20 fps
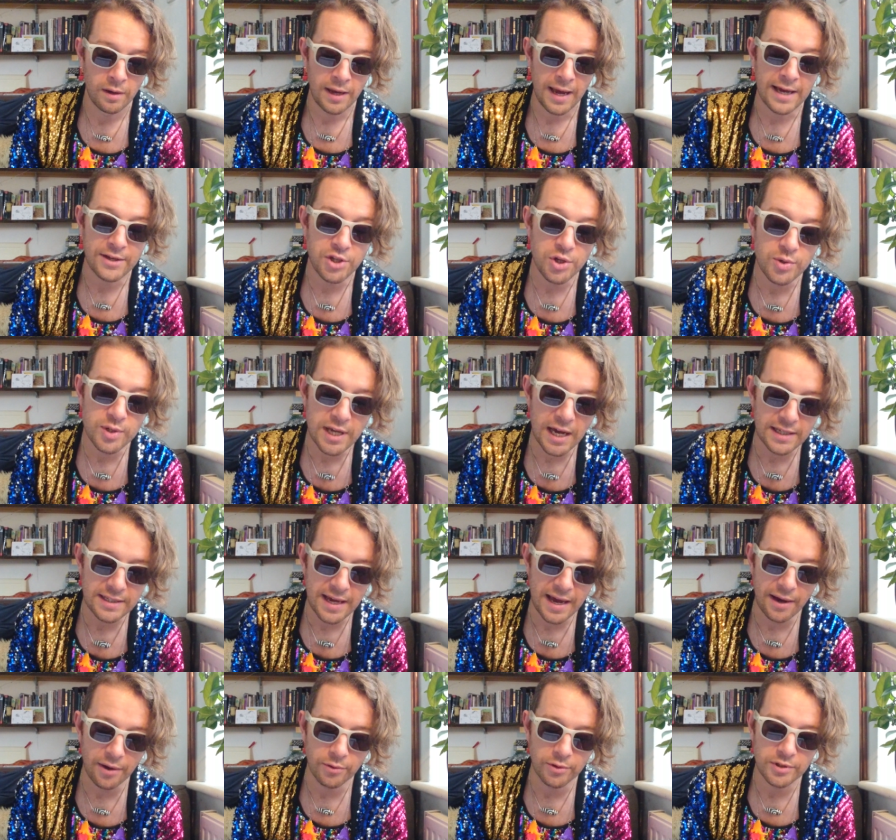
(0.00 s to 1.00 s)
As you set
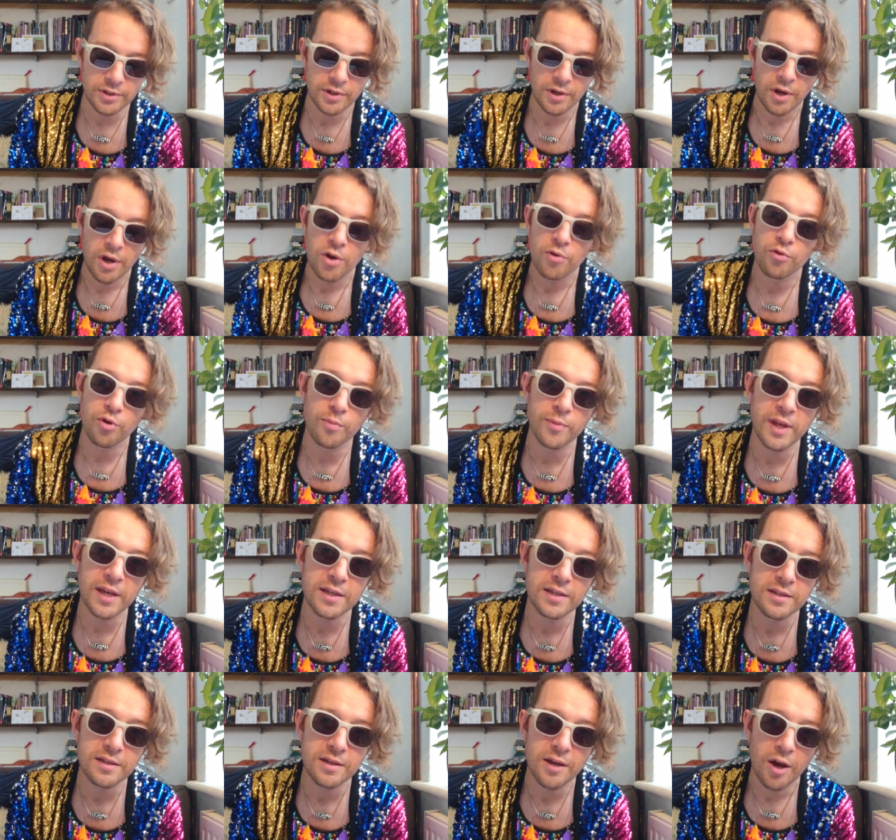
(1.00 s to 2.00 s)
out from
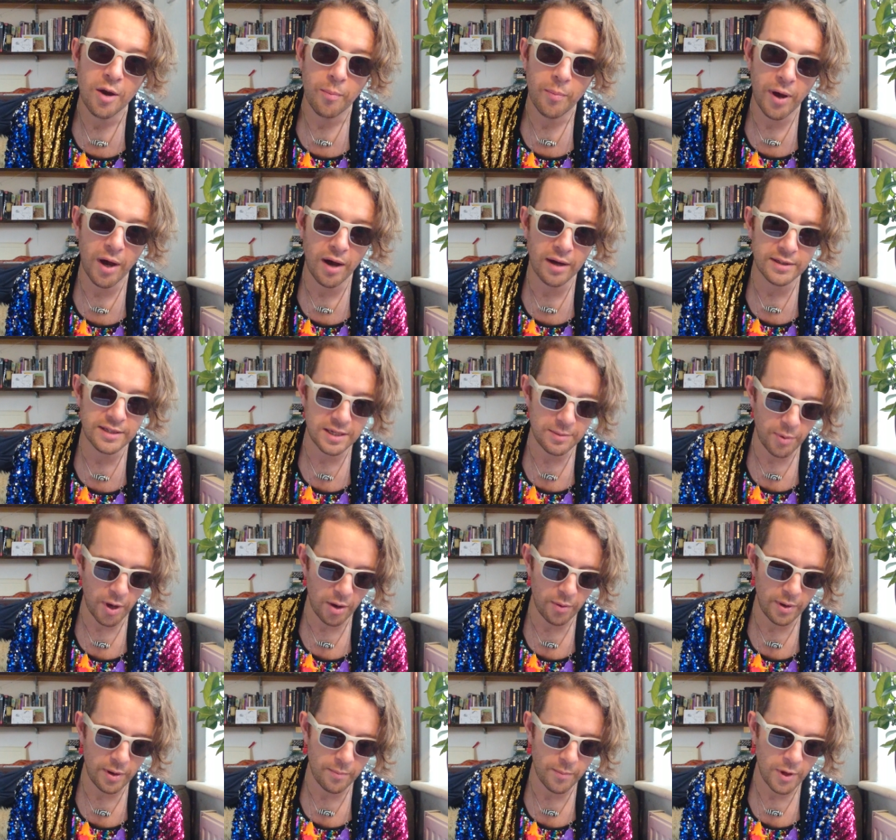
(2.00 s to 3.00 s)
this party
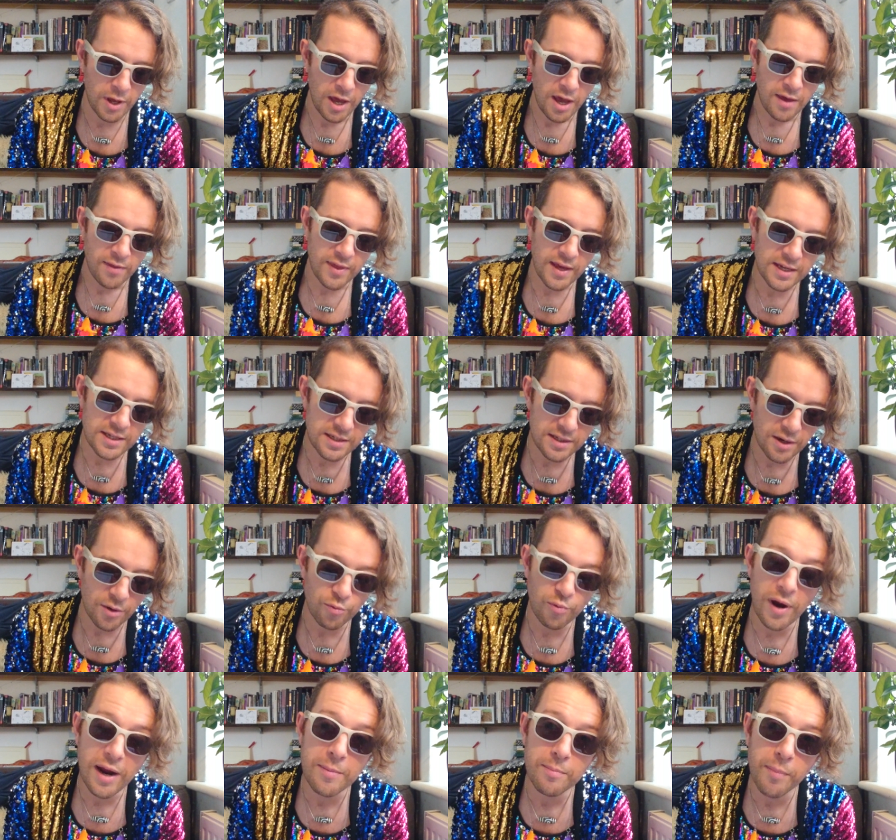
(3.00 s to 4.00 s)
poem, this
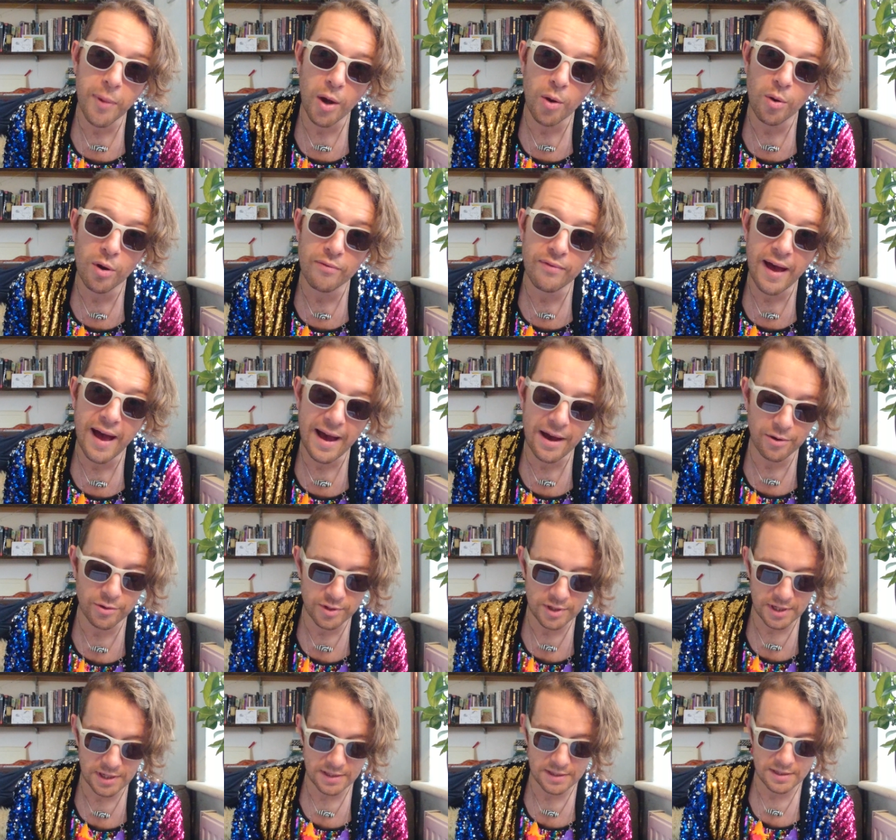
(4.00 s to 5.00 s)
rainbow of
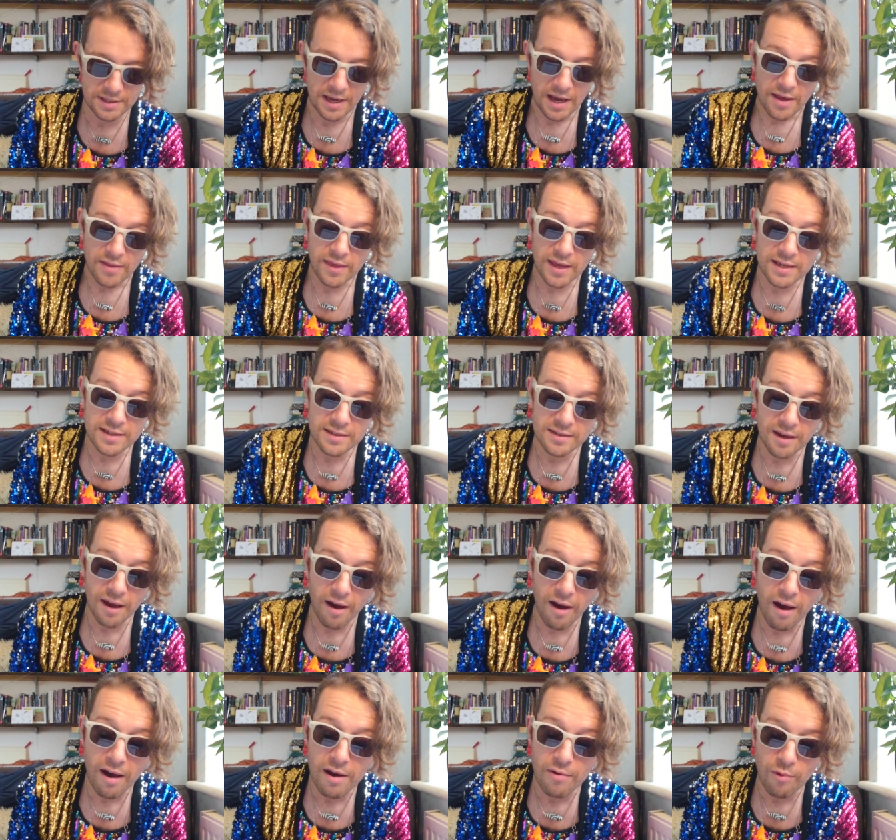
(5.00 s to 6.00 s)
houses, this
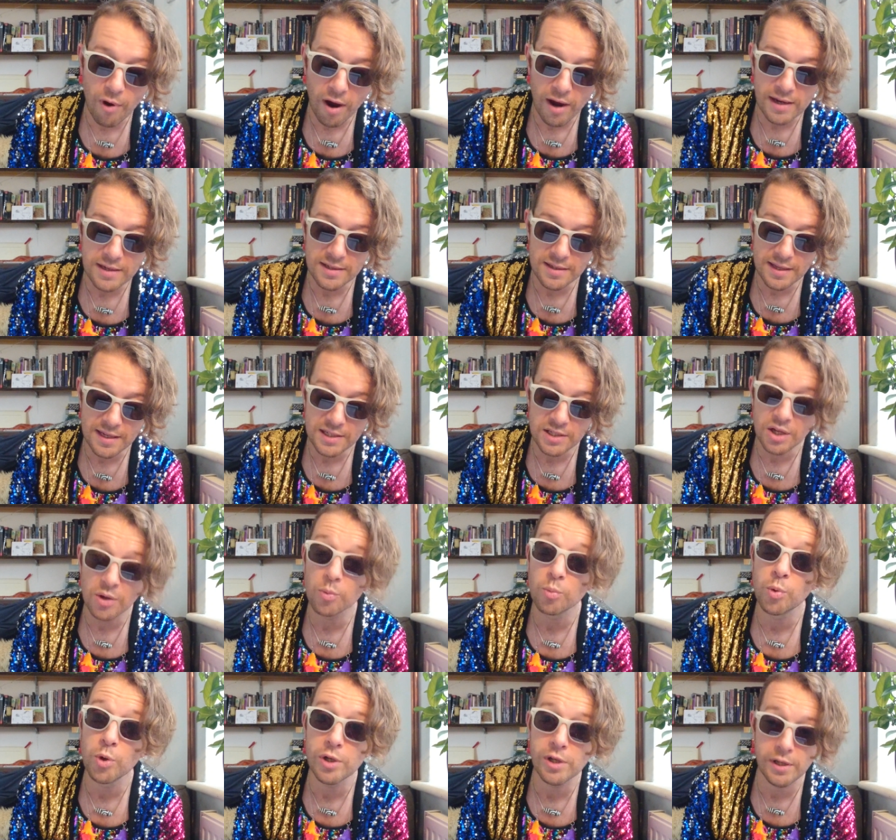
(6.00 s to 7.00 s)
high-rise, this
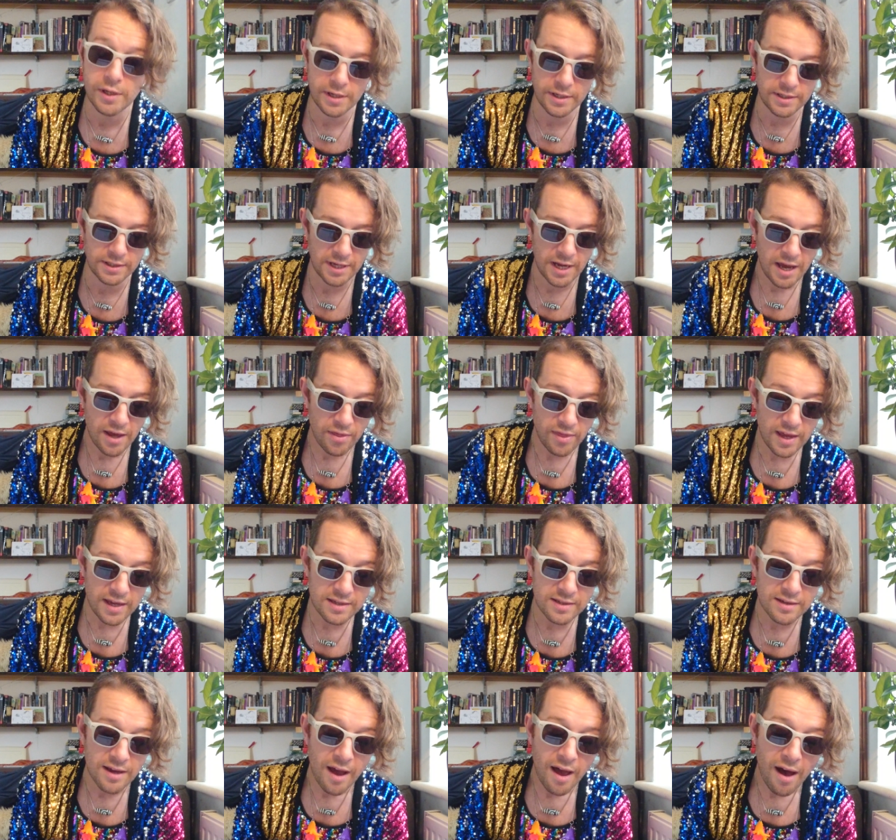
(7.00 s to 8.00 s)
woodland,
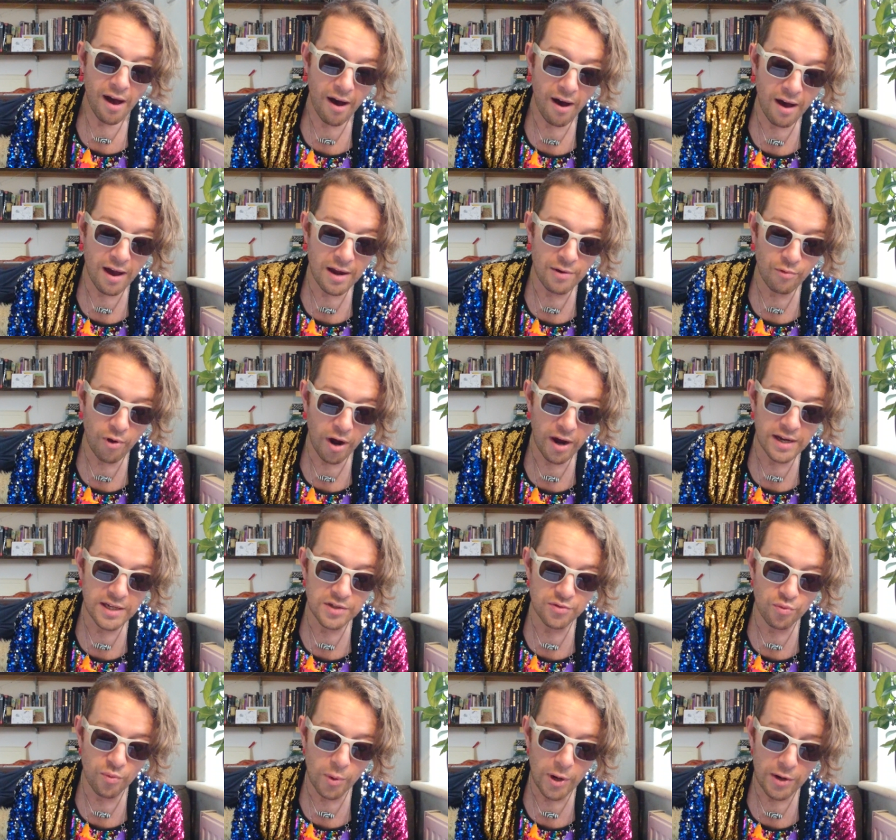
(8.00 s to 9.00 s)
this
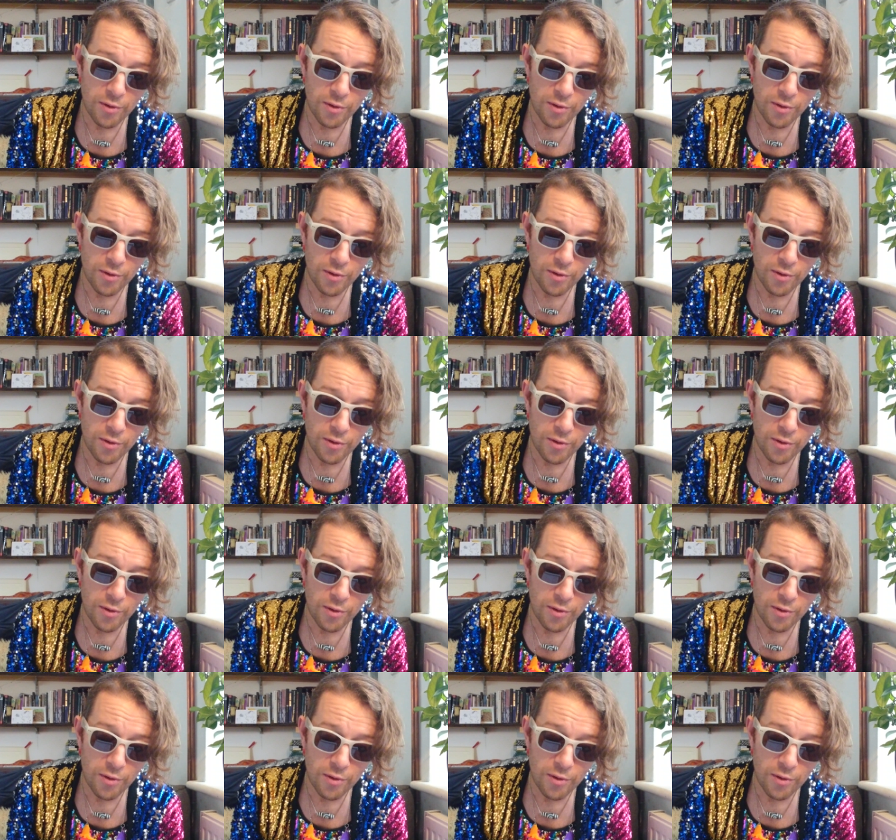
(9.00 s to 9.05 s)
high-rise